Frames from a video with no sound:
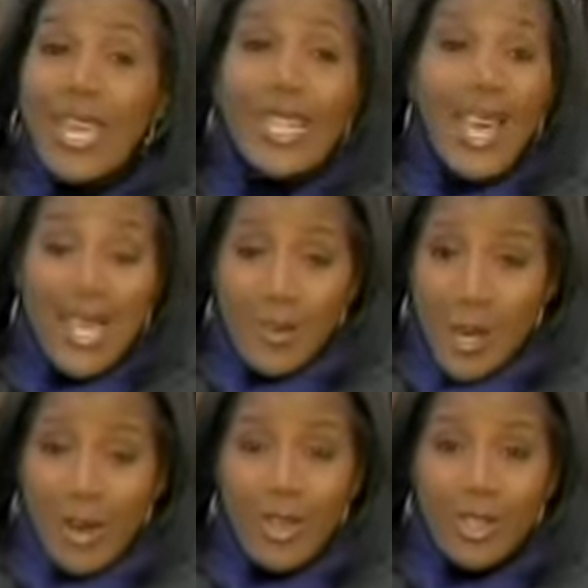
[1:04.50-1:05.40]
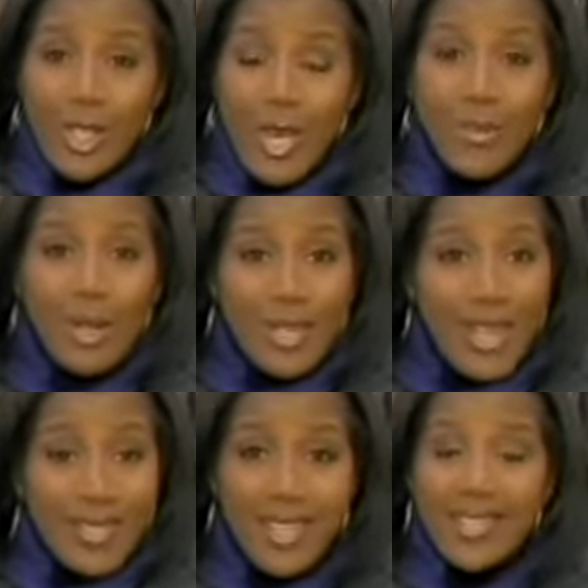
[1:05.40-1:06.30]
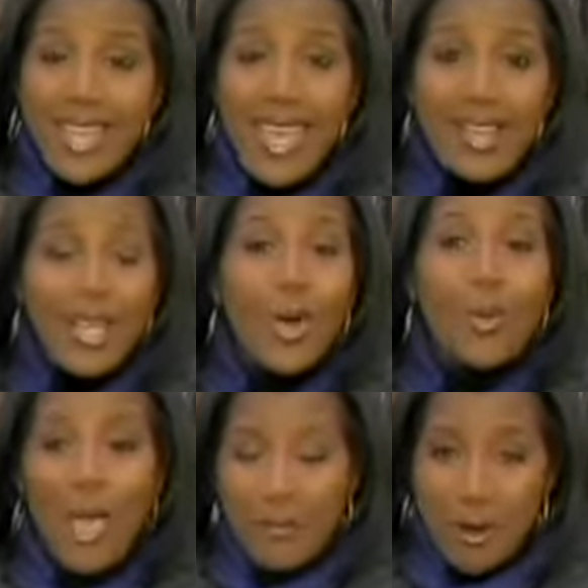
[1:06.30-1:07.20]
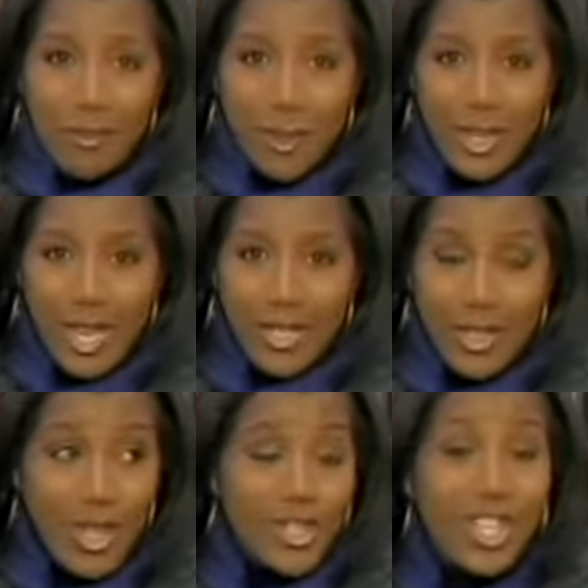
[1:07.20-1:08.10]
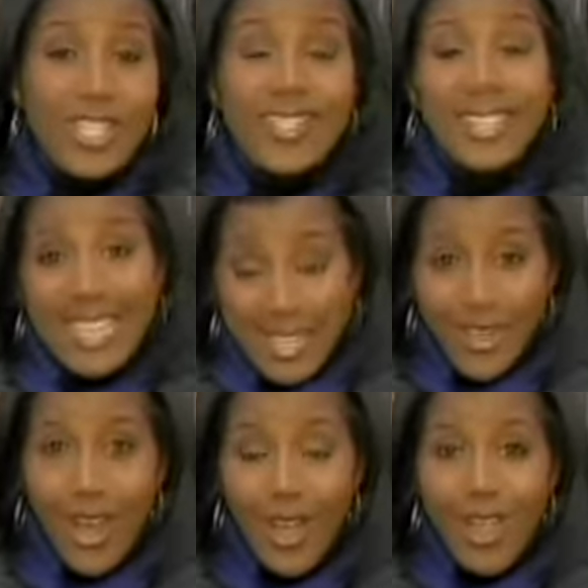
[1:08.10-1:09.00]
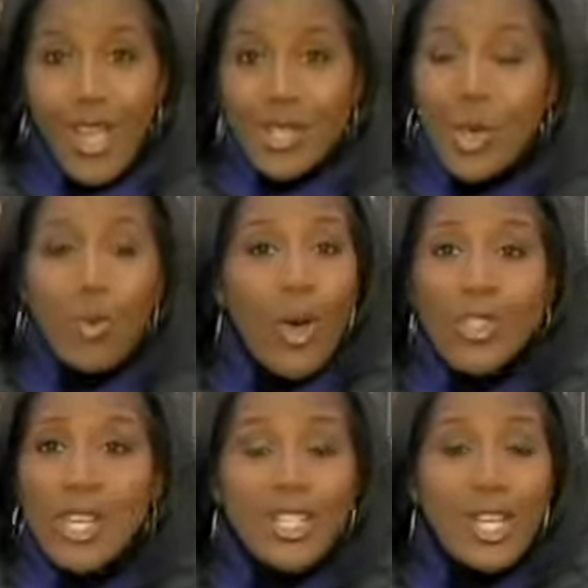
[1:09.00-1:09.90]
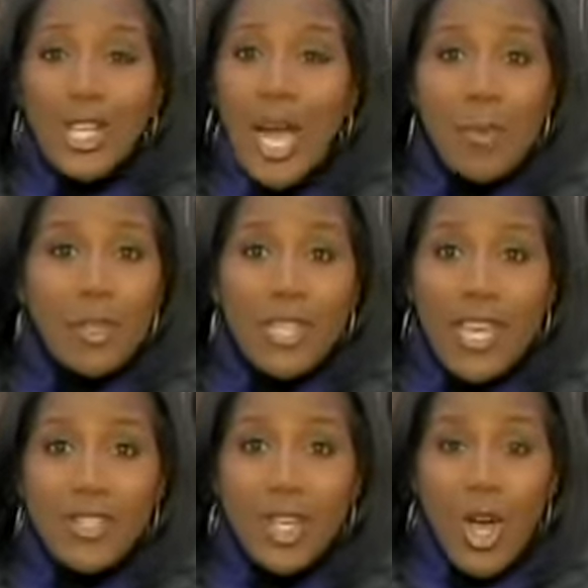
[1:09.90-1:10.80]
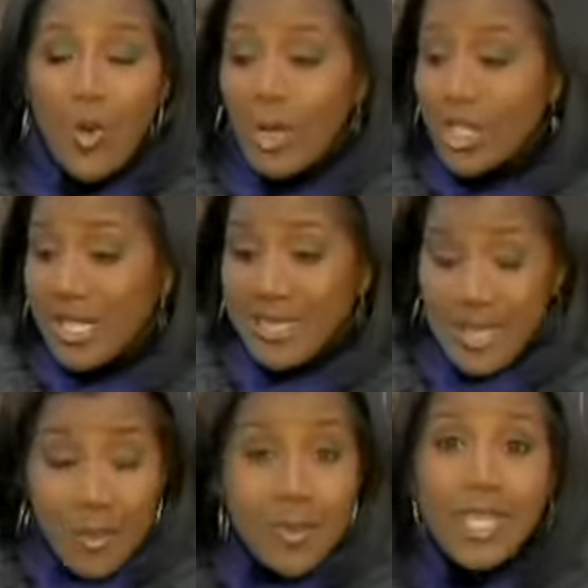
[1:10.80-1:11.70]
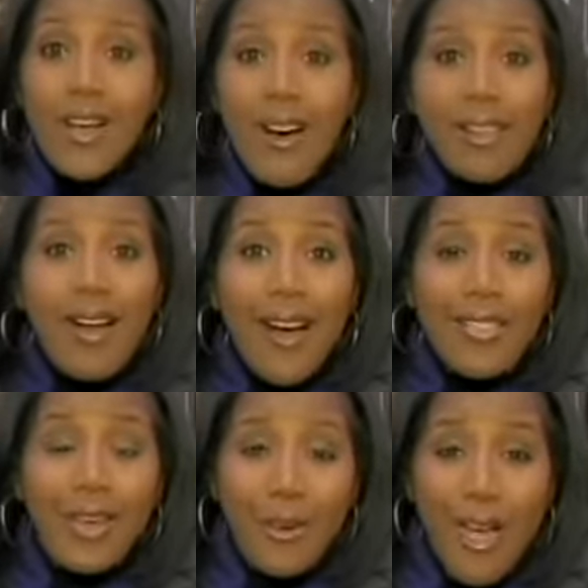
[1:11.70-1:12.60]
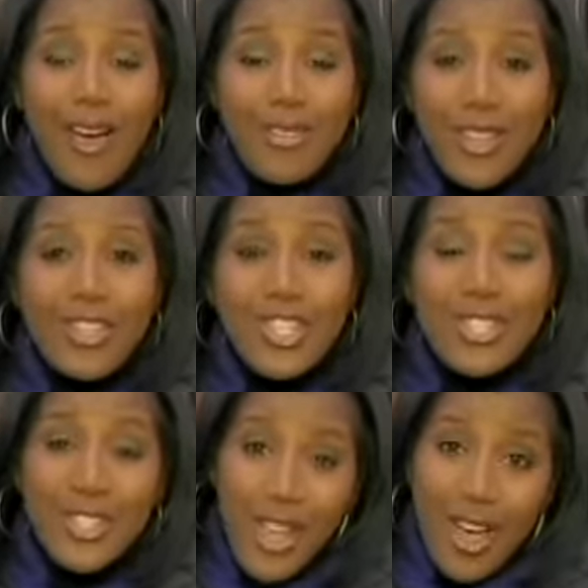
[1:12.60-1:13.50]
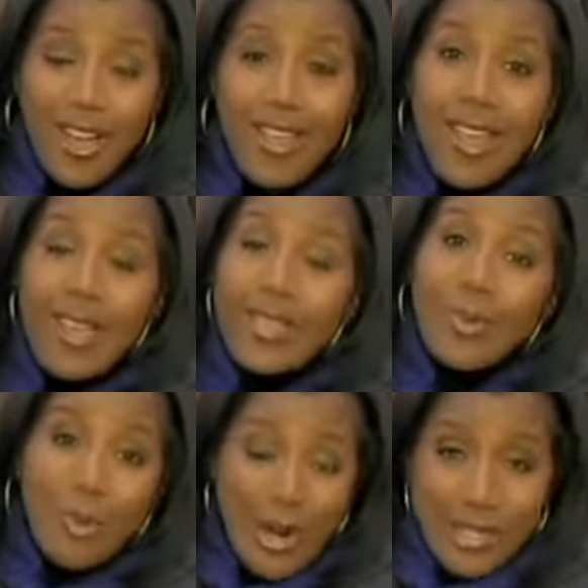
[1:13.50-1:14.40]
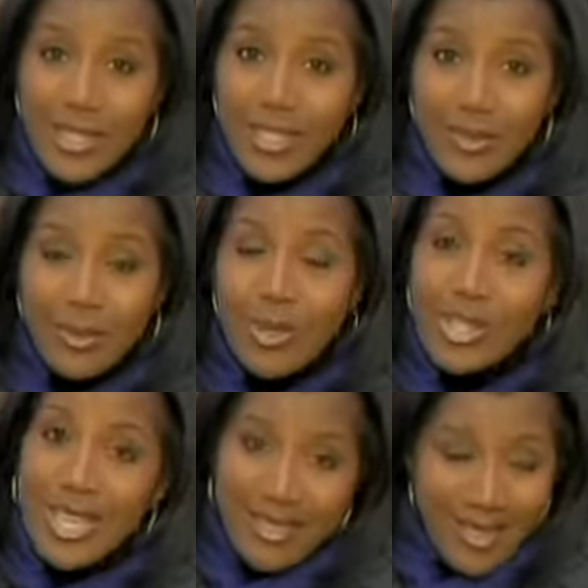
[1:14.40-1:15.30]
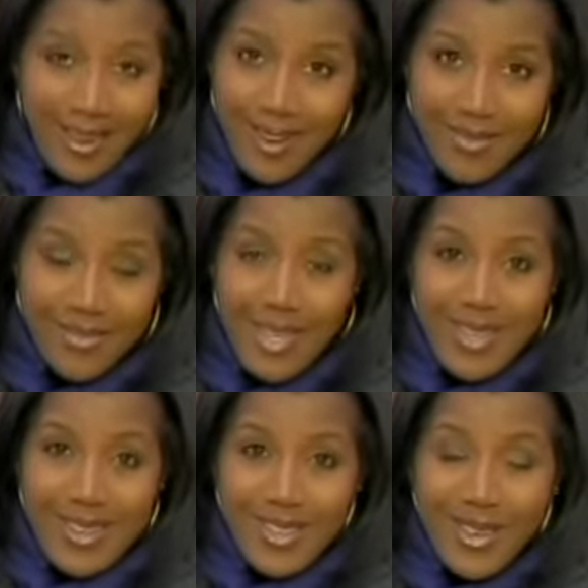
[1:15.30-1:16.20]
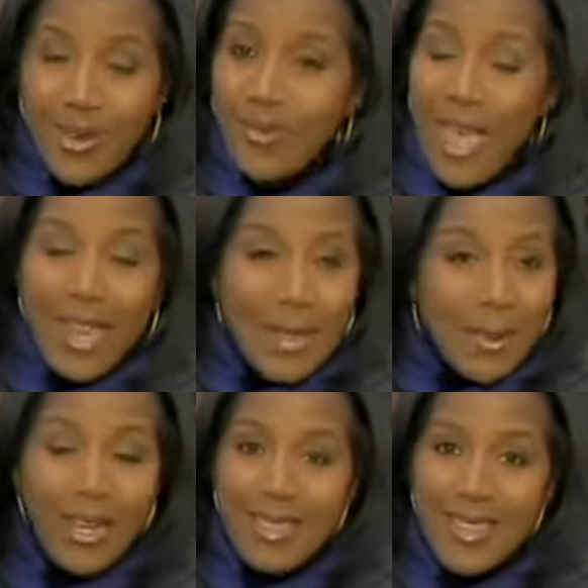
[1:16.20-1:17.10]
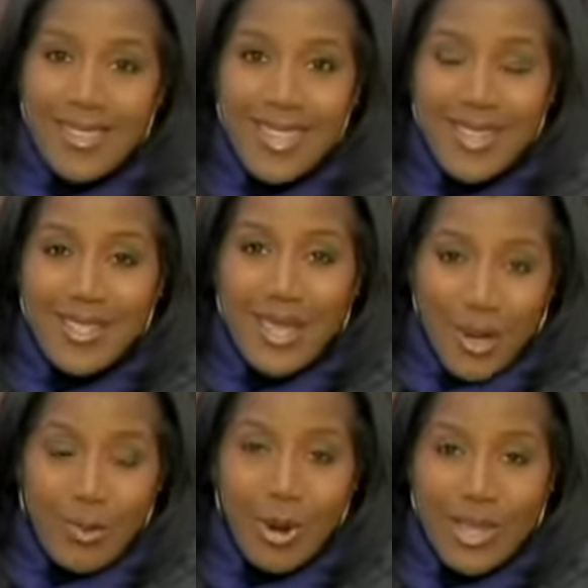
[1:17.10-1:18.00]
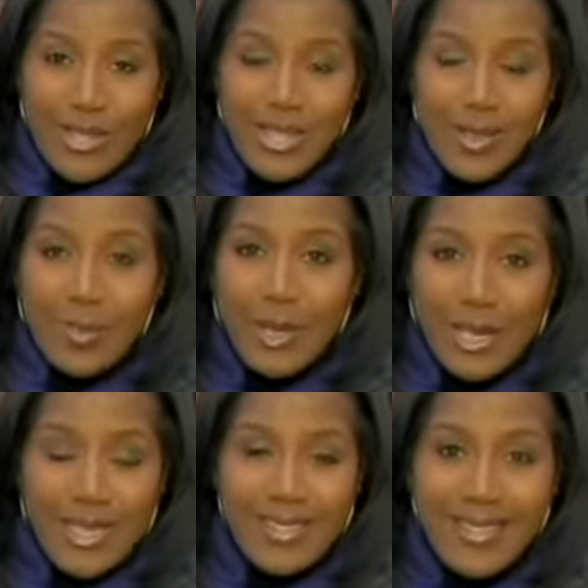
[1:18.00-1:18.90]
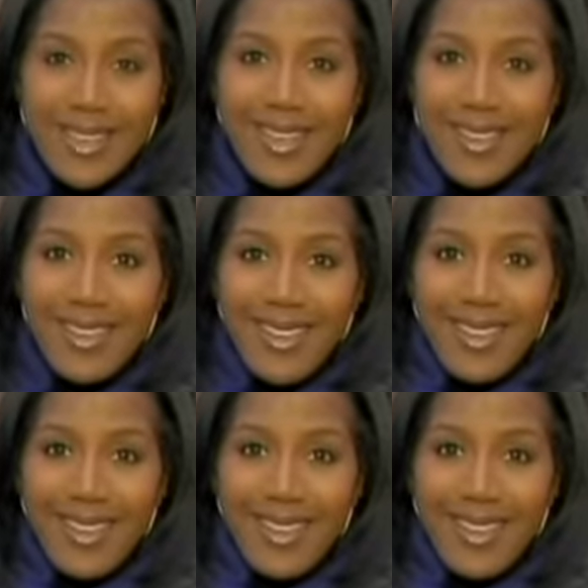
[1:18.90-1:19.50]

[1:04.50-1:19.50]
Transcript: like a lot of parents, they put Nessia's candy away for a few days so that she didn't eat it all. So it wasn't until a couple days ago when she dumped it all on the ground that she saw the bracelet was in there. So if anybody thinks that it's their bracelet, please, uh,